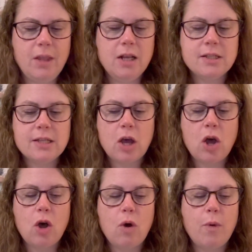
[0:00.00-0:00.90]

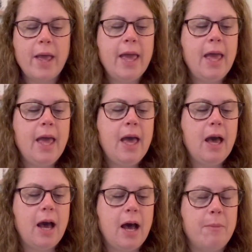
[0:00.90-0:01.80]
So
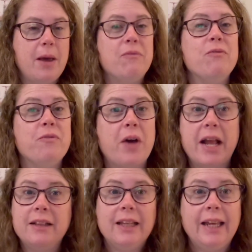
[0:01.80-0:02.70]
I'm
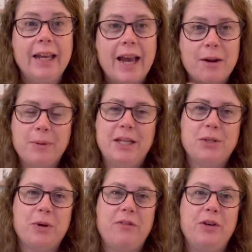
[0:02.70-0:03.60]
finally at a place
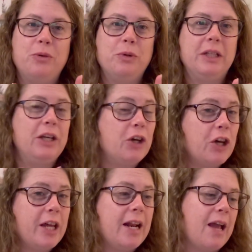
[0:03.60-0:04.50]
where I feel really
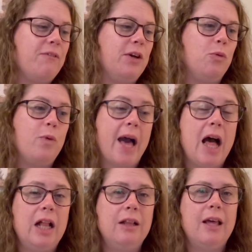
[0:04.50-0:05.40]
good. I feel
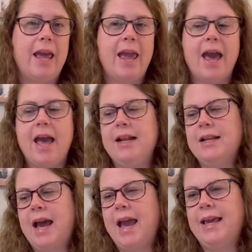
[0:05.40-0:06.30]
well,
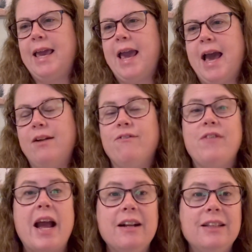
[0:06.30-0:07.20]
and I can
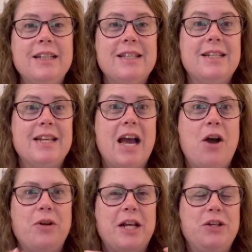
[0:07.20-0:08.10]
finally sit
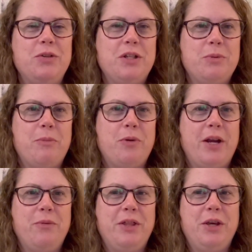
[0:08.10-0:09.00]
down and do this WIP
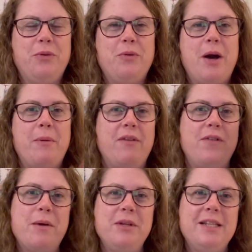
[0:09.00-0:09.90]
parade with you. While my
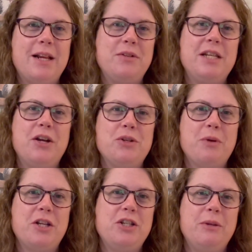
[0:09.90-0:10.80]
family's downstairs
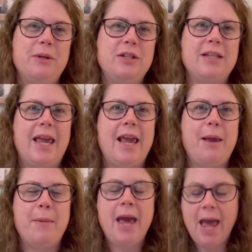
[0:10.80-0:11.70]
watching the Bills game,